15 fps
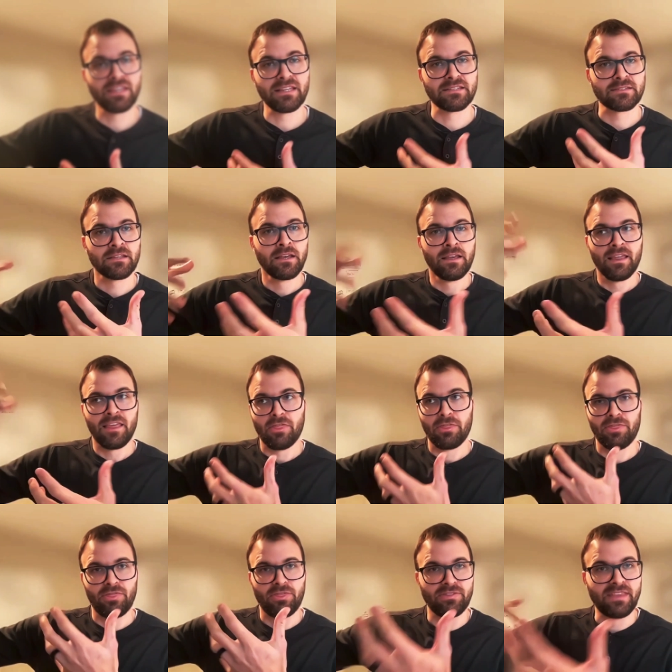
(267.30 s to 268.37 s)
these
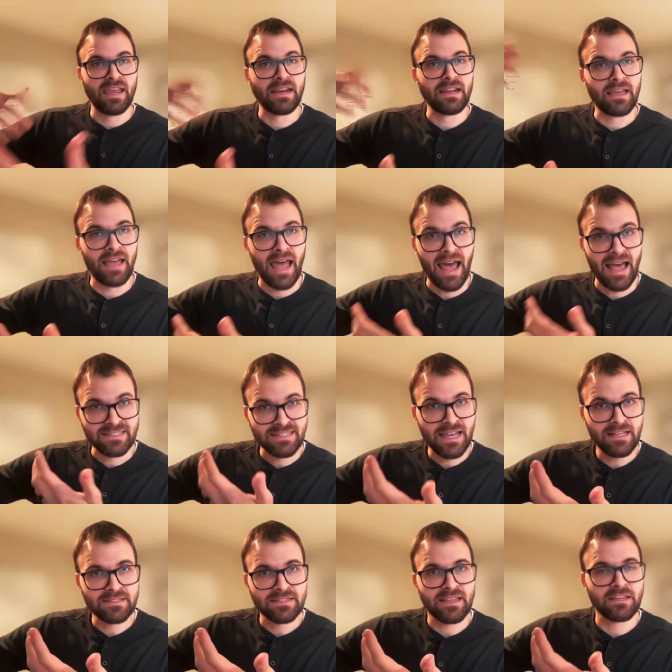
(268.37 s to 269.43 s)
data
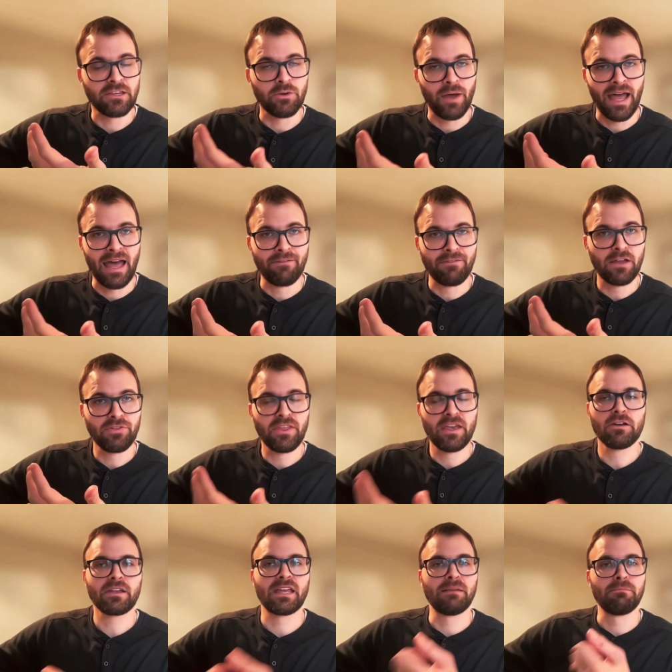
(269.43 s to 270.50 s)
assets that you have out
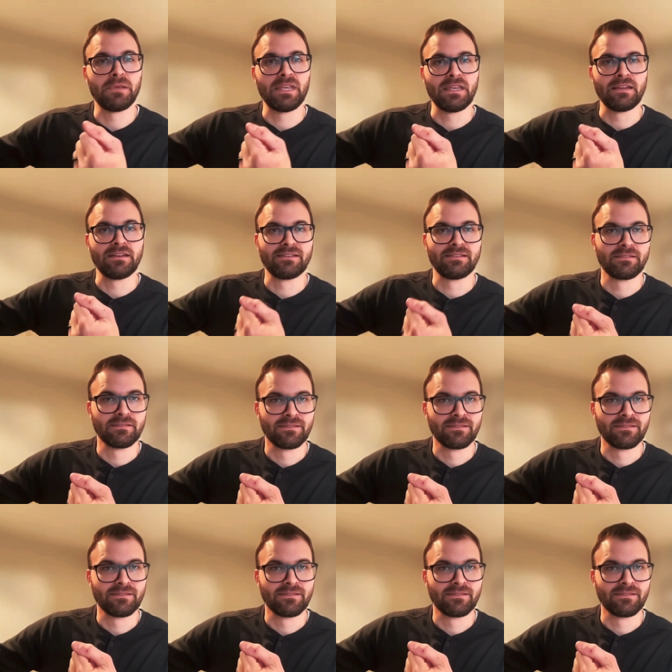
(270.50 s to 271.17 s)
there can be